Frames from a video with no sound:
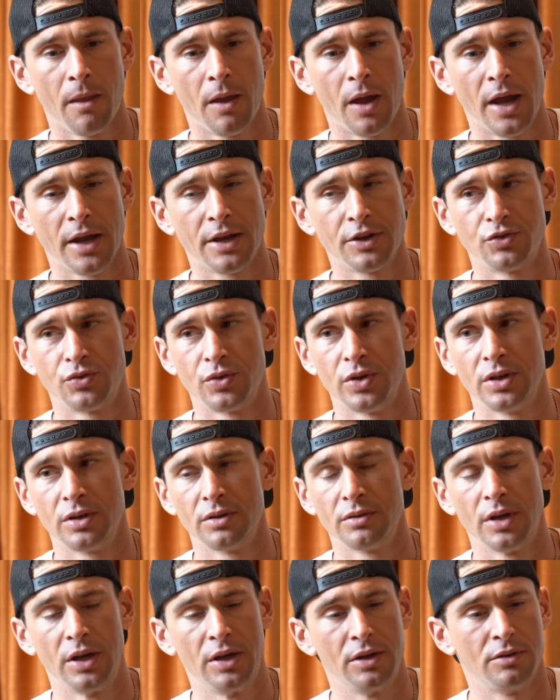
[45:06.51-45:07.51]
I could drink
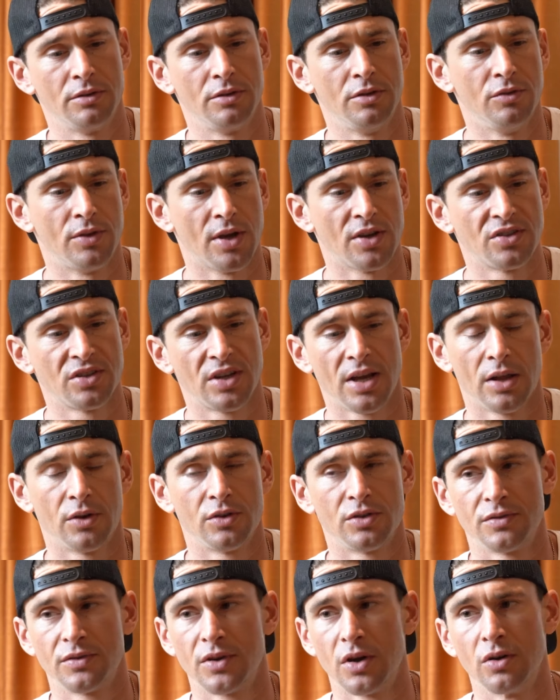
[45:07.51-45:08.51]
like 2,000
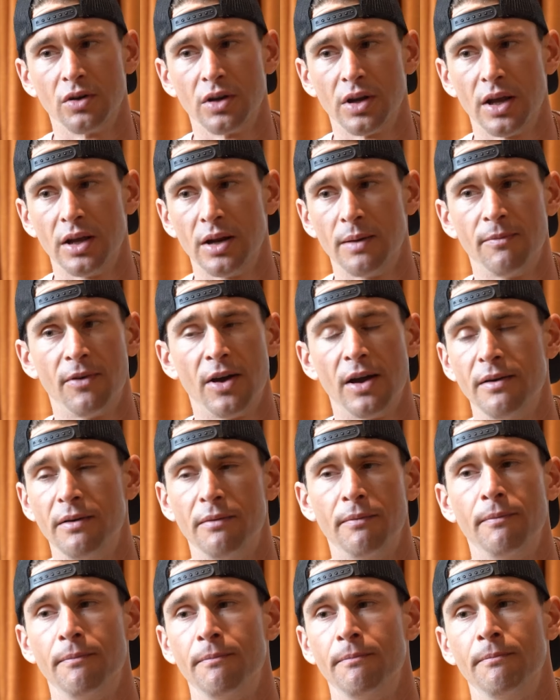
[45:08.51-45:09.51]
calories of Coke a day and I'm fine,
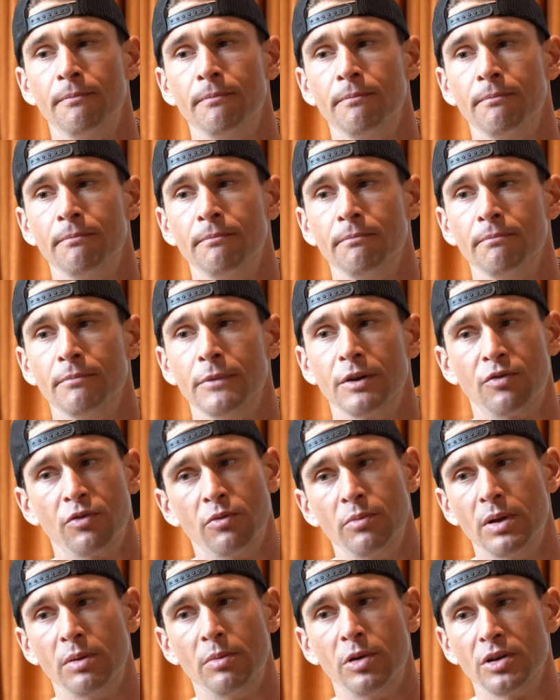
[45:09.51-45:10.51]
like from
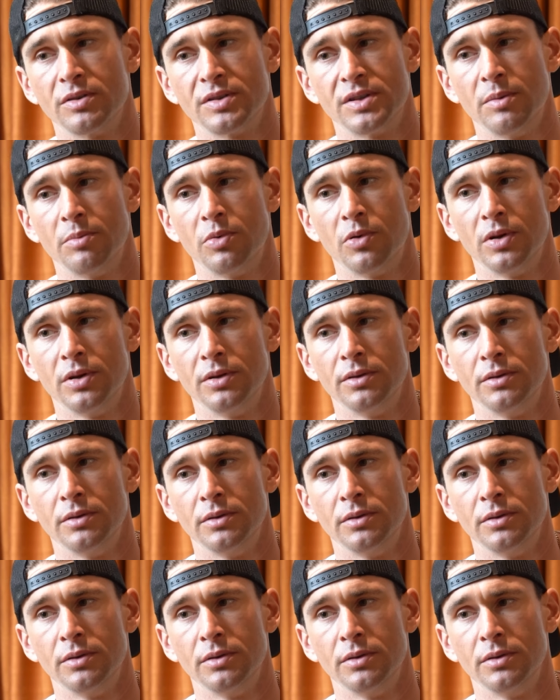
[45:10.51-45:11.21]
a metabolic standpoint.